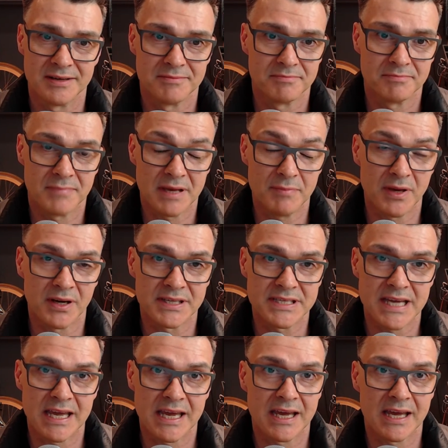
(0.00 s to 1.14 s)
Maybe I
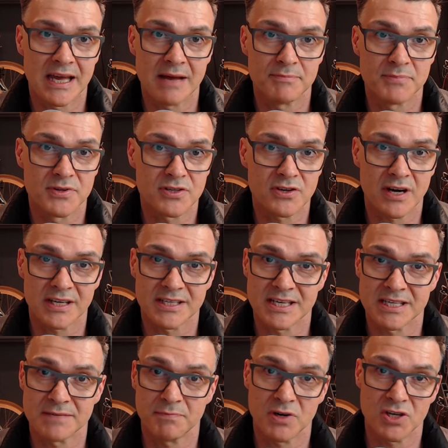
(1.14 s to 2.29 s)
take abstract
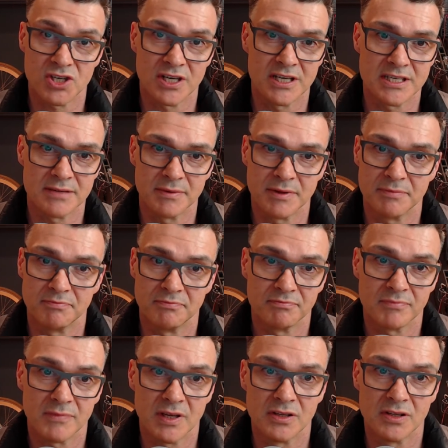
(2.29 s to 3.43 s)
expressionism
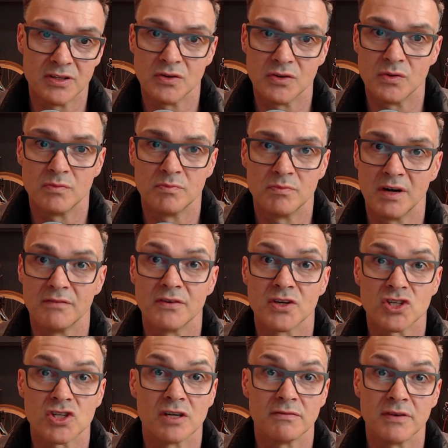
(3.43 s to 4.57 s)
and do my
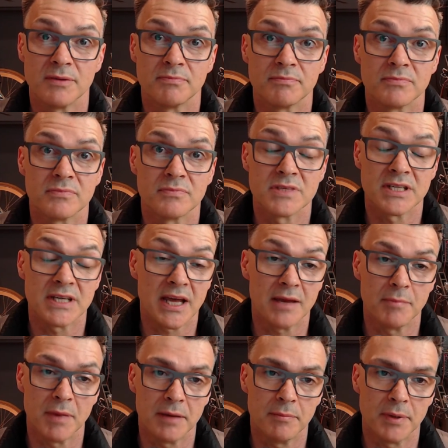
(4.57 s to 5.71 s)
version of it today,
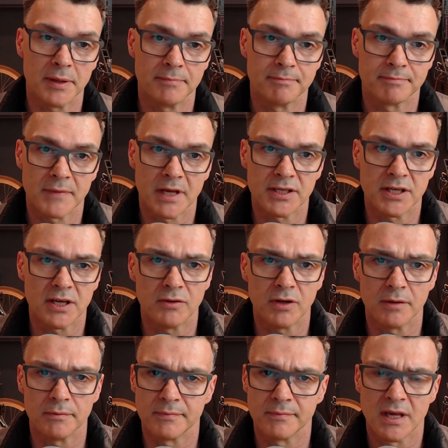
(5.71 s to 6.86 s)
maybe. I don't know.
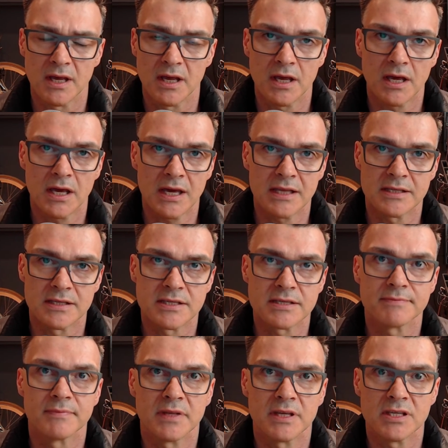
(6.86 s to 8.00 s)
It's
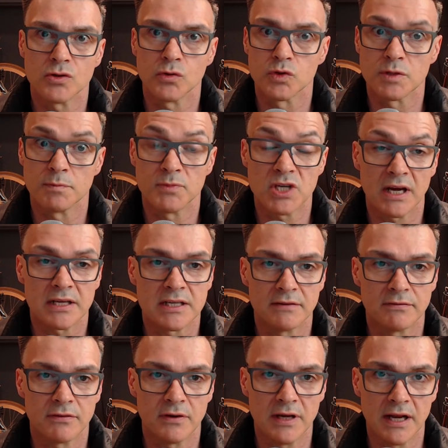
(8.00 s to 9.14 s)
all
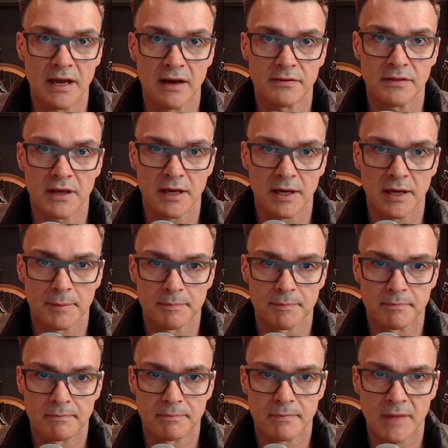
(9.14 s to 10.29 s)
subjective, really, I think.
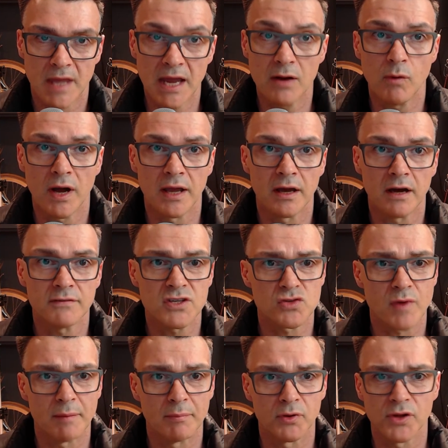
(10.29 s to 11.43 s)
Anyway, I've just
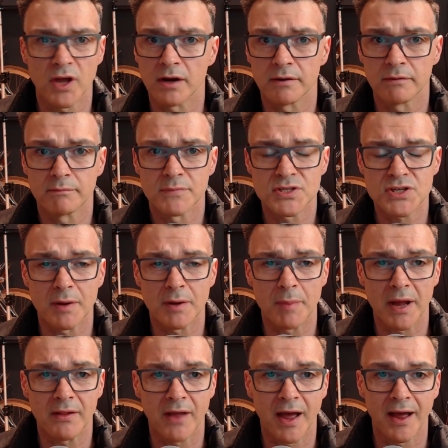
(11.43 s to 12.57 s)
rambled on. Sorry
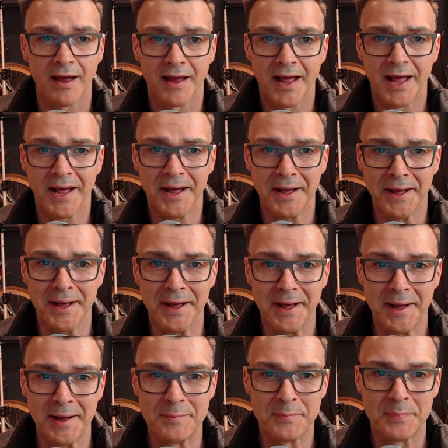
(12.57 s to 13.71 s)
about that.
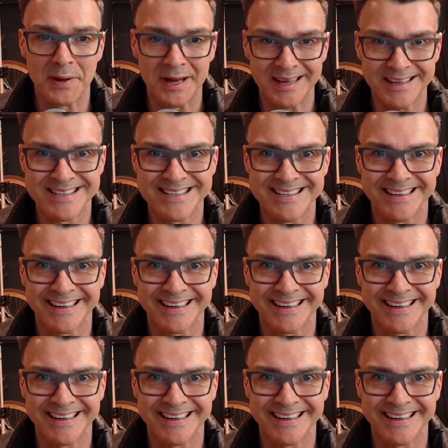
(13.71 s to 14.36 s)
But